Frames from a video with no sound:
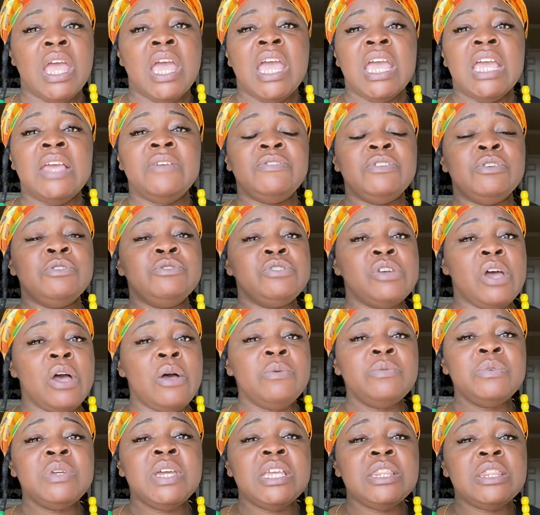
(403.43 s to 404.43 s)
If you
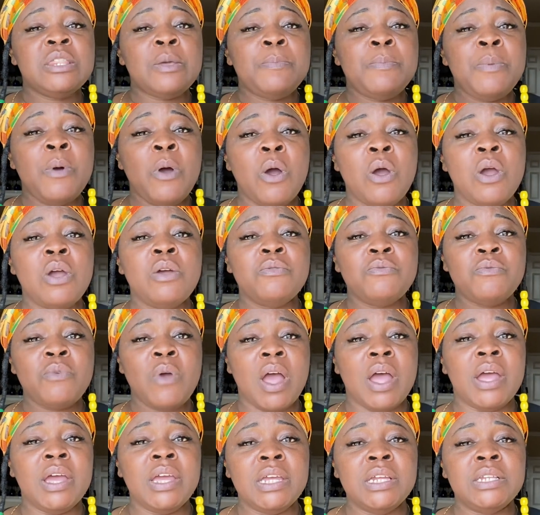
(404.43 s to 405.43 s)
don't get the part
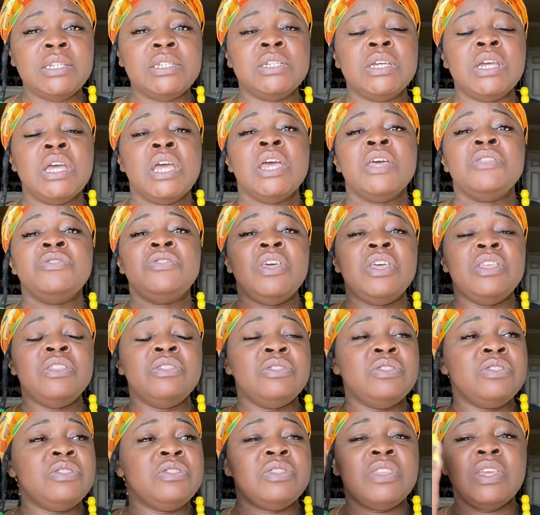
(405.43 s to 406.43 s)
right,
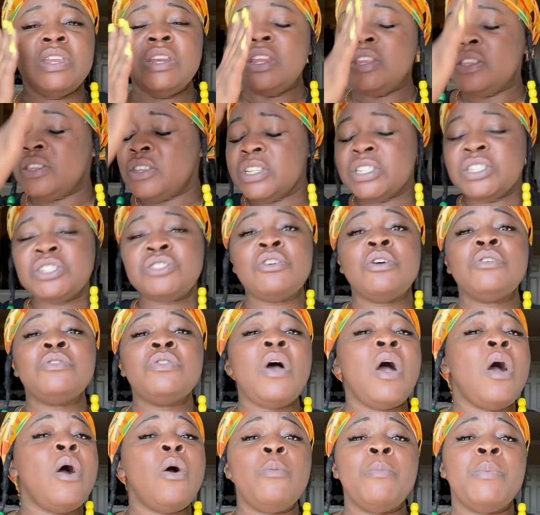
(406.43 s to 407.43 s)
then then just throw the
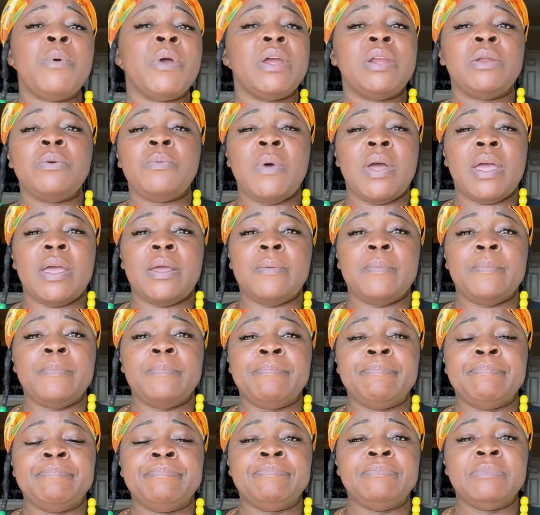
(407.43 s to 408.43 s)
whole braid away.
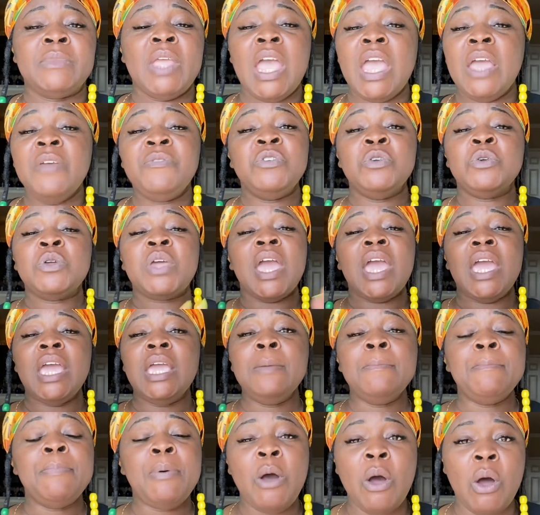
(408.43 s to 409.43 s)
If you
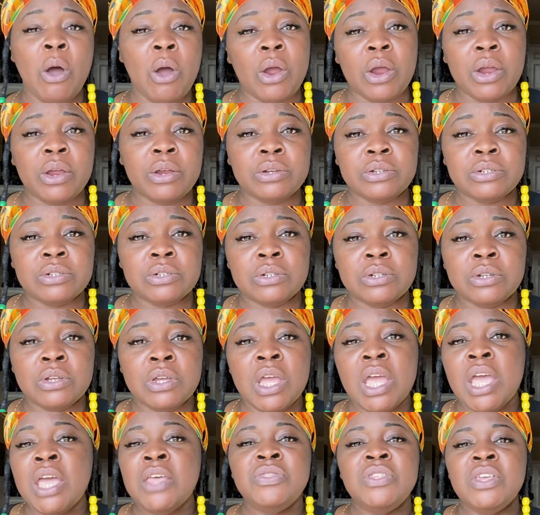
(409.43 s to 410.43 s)
can't part,
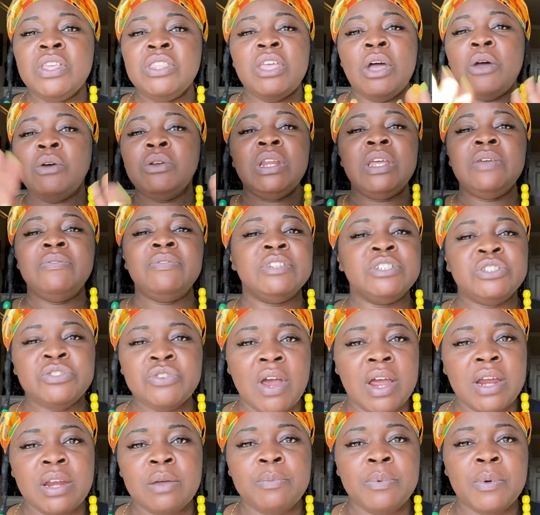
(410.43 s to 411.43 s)
then don't even
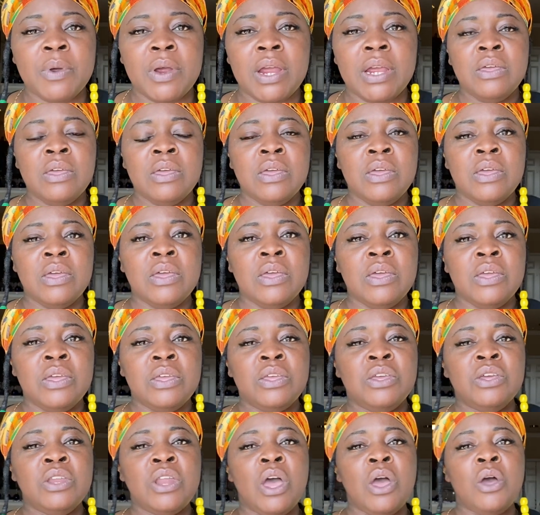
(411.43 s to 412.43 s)
try to braid.
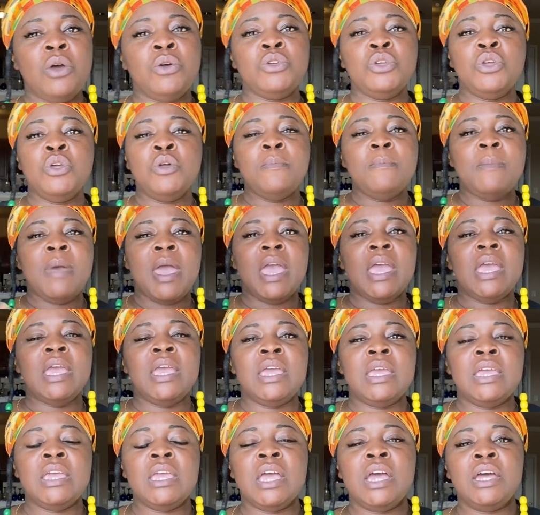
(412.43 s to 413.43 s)
You know, you
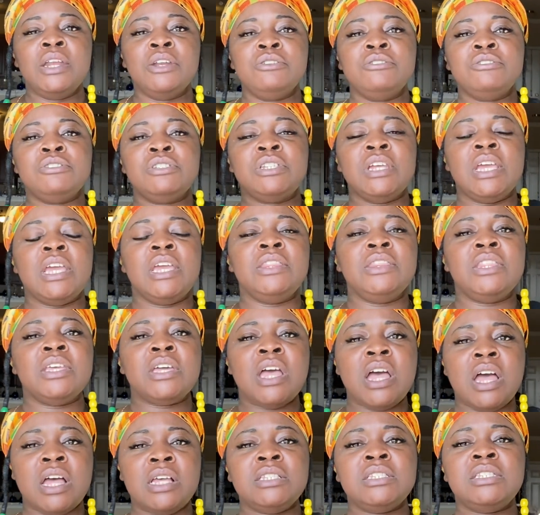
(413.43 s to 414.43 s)
may understand the
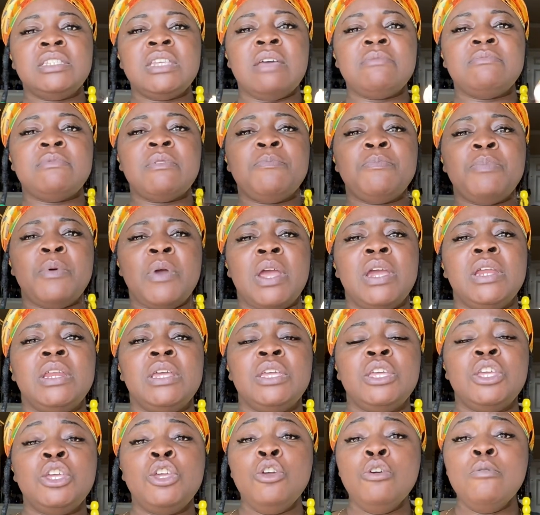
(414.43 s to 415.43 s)
concept of
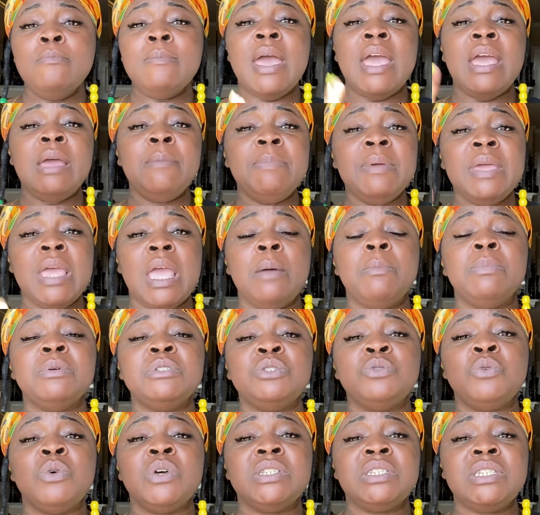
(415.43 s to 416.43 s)
braiding. You may be able
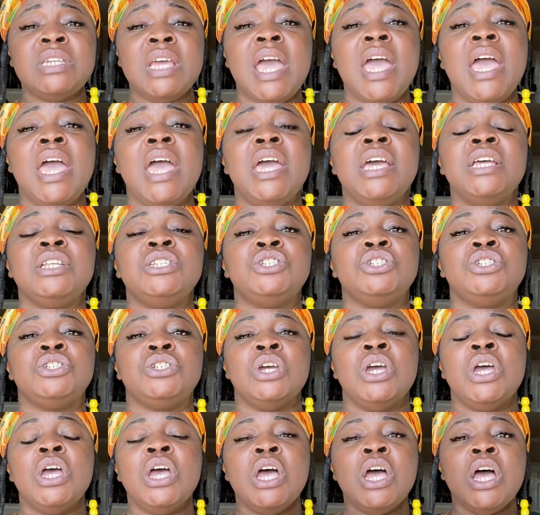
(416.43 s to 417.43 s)
to attach
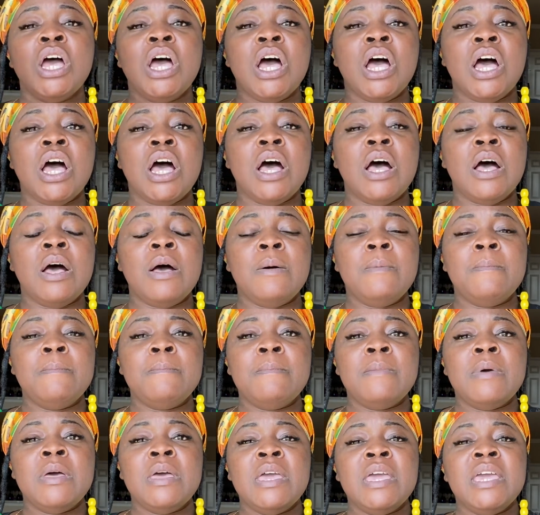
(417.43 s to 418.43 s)

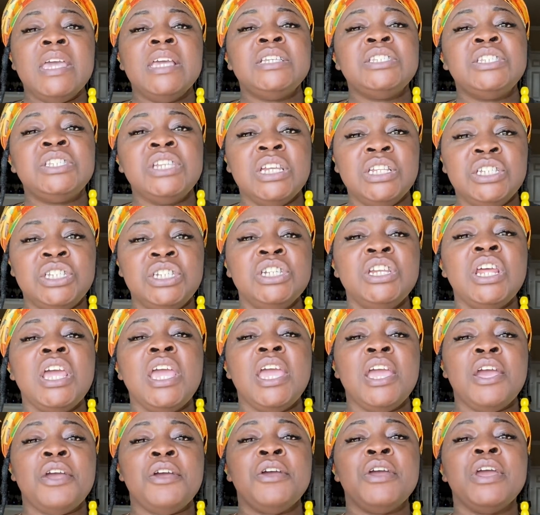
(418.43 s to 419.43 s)
um, extension
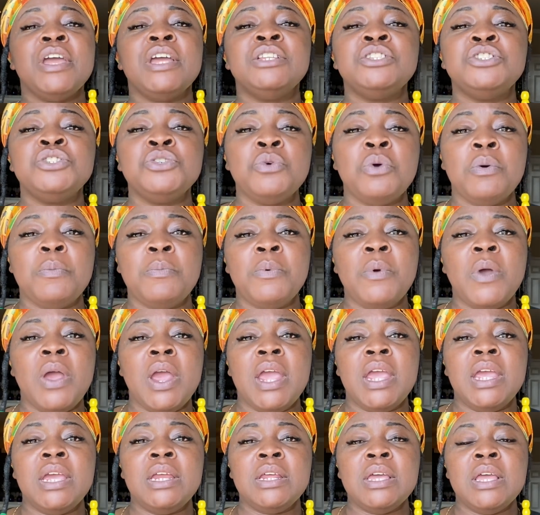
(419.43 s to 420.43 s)
hair into a
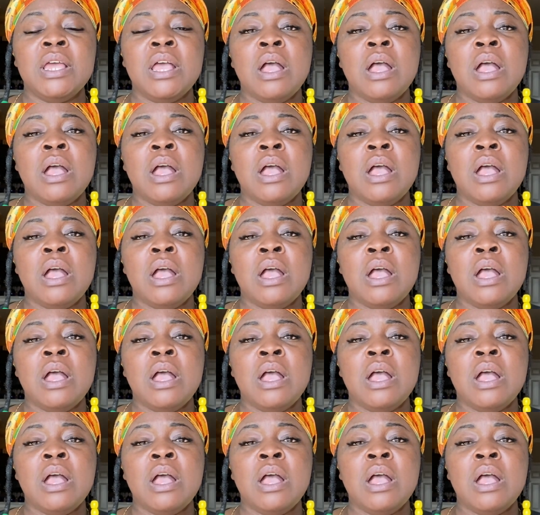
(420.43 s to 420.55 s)
braid.